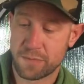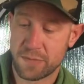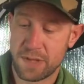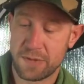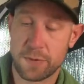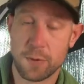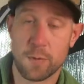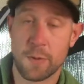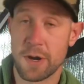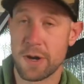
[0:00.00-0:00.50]

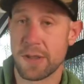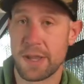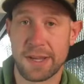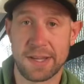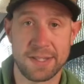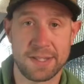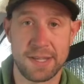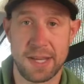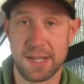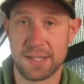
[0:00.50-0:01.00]
If you wear like
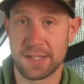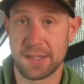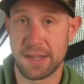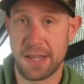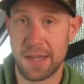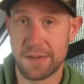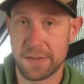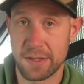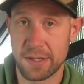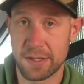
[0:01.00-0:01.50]
a size
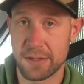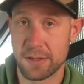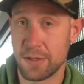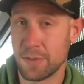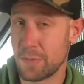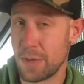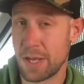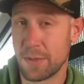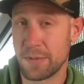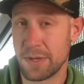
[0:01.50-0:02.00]
11, you
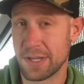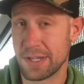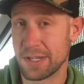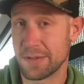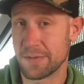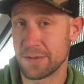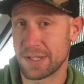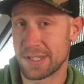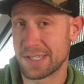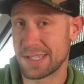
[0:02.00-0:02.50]
may be a
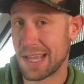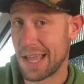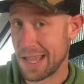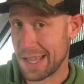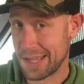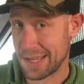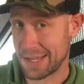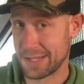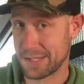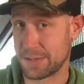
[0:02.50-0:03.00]
different
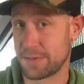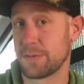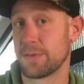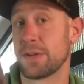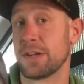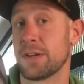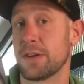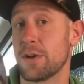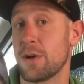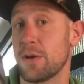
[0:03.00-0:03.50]
size
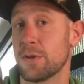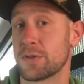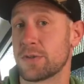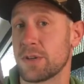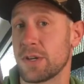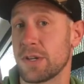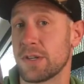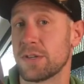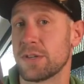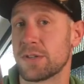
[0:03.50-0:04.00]
in an
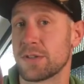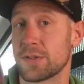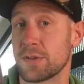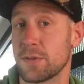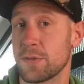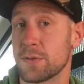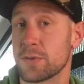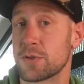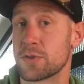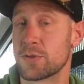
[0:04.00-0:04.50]
Ultra.
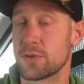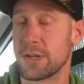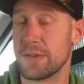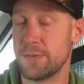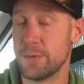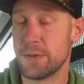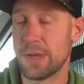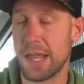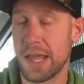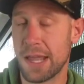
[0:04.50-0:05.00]
So if
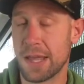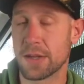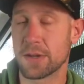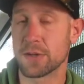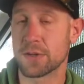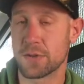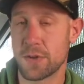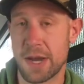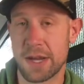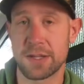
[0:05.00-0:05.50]
you can,
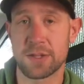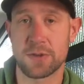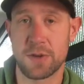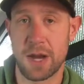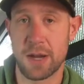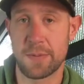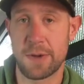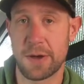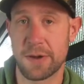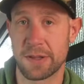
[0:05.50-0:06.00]
try
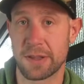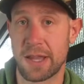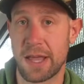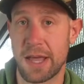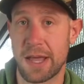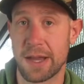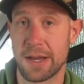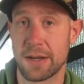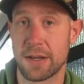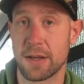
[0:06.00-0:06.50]
them out
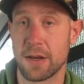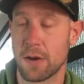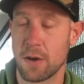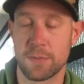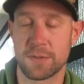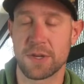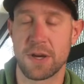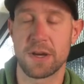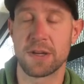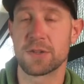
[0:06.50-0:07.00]
online, or I'm
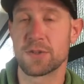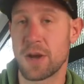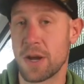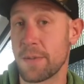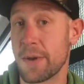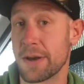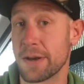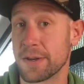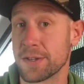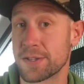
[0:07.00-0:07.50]
sorry, try them
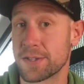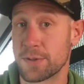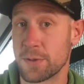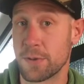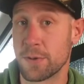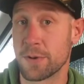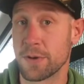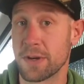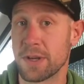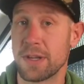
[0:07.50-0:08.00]
out in a
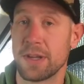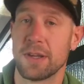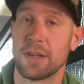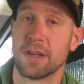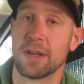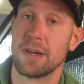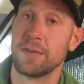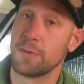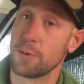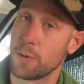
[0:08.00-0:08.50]
store.
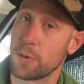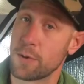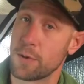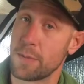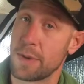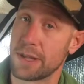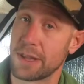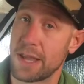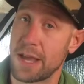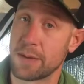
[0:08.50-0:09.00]
If you order them
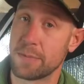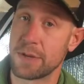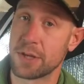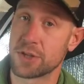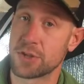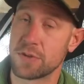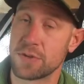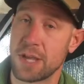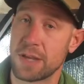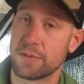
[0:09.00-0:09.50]
online, make
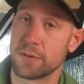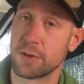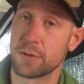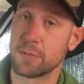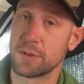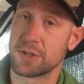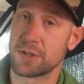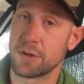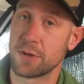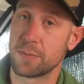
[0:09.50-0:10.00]
sure they have a good
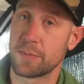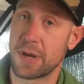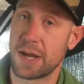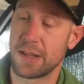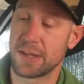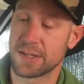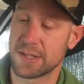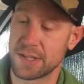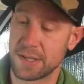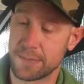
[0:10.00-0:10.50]
return
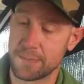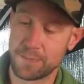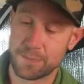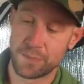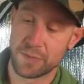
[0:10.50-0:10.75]
policy.